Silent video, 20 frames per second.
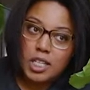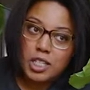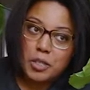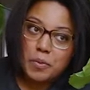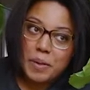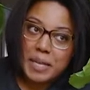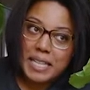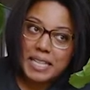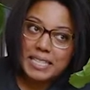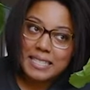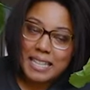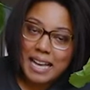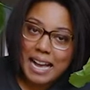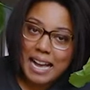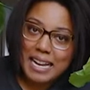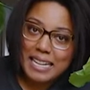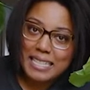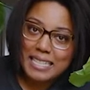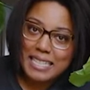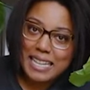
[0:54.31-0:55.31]
to be
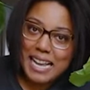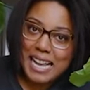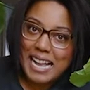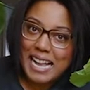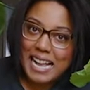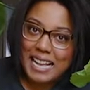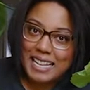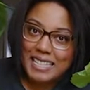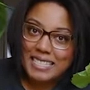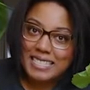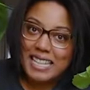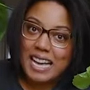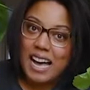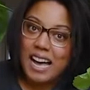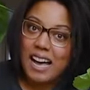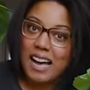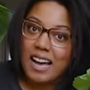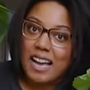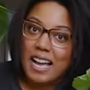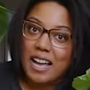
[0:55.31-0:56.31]
exact, and
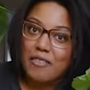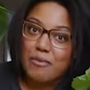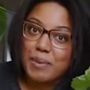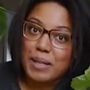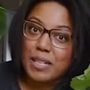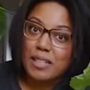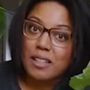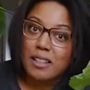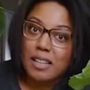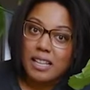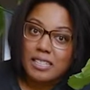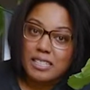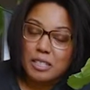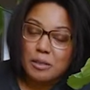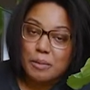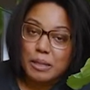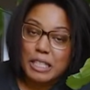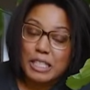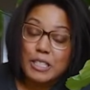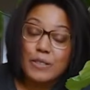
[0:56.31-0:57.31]
I have been
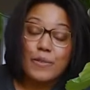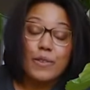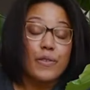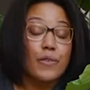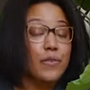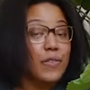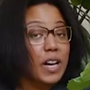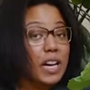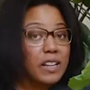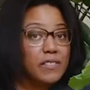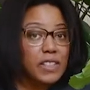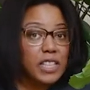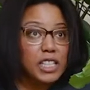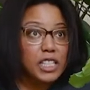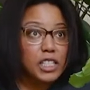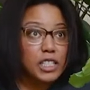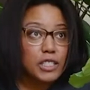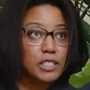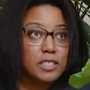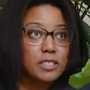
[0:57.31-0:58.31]
collecting plants for five
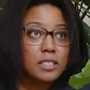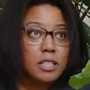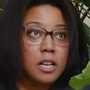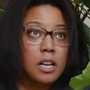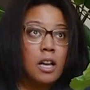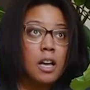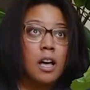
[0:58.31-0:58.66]
years,